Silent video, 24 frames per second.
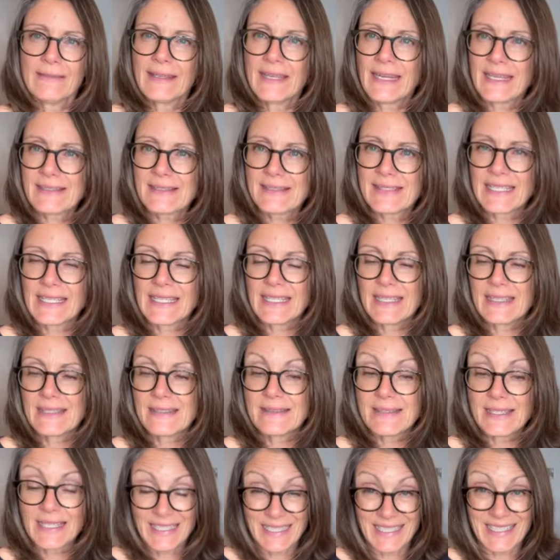The next thing
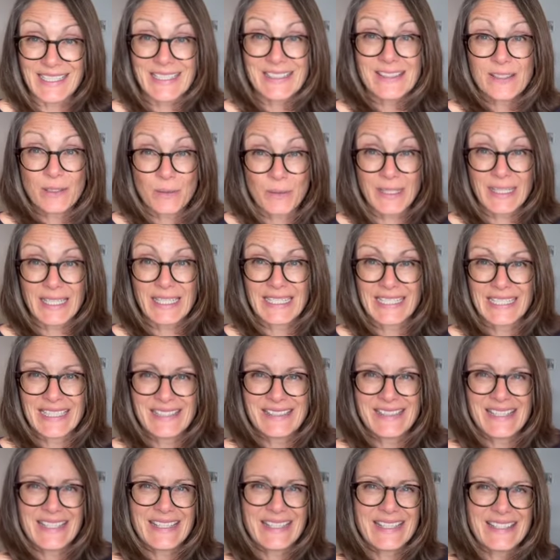is it is quick and
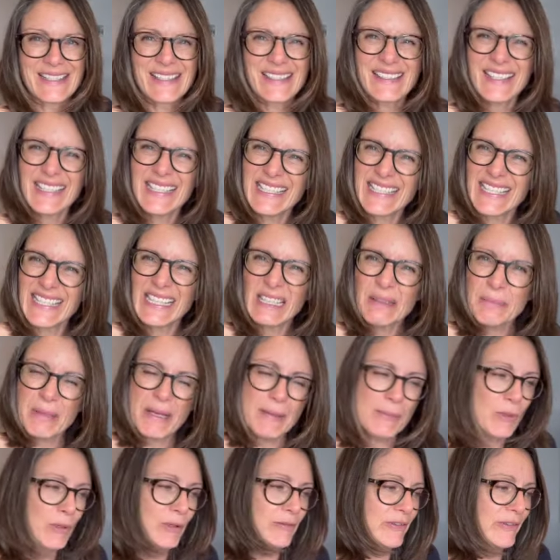easy. This is a little bit
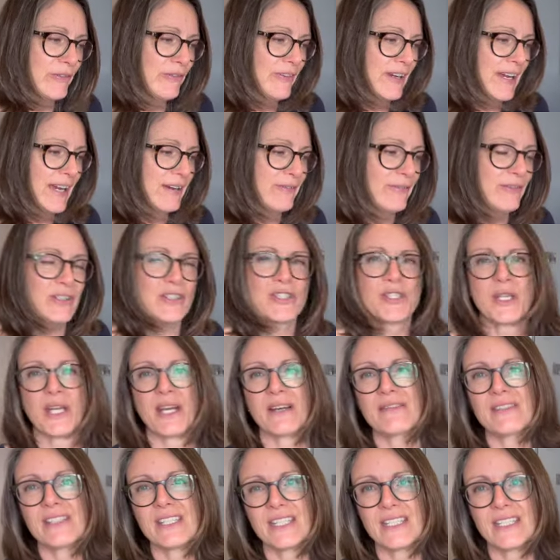more of a faff because you
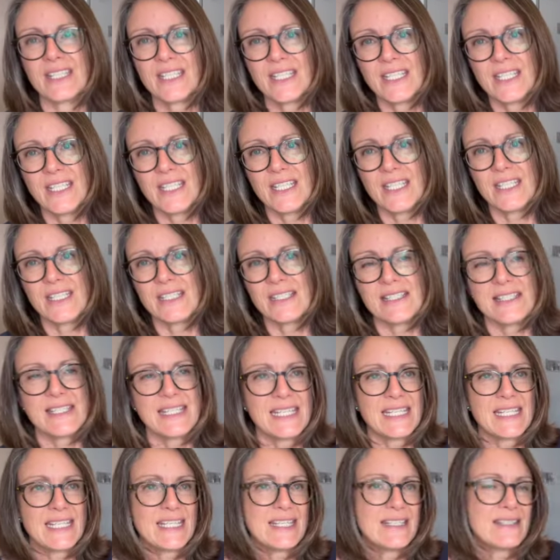have to
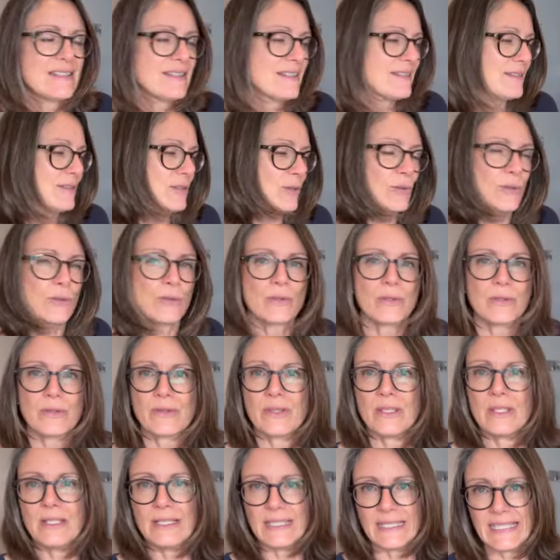de-stalk
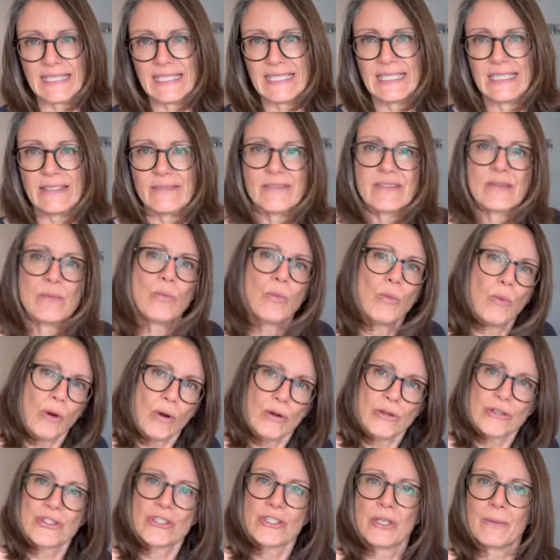the leaves and
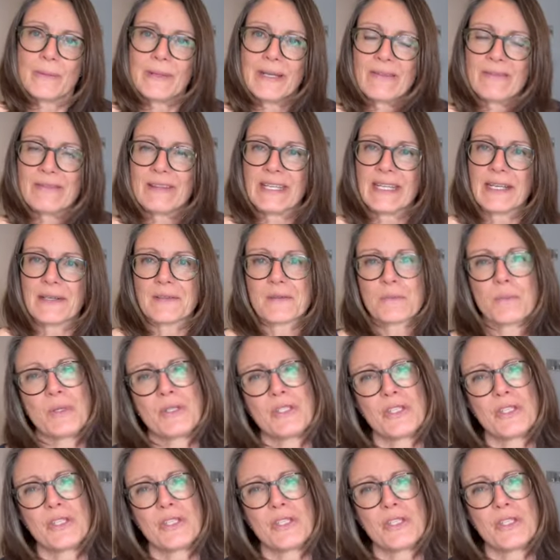wash them and everything else, but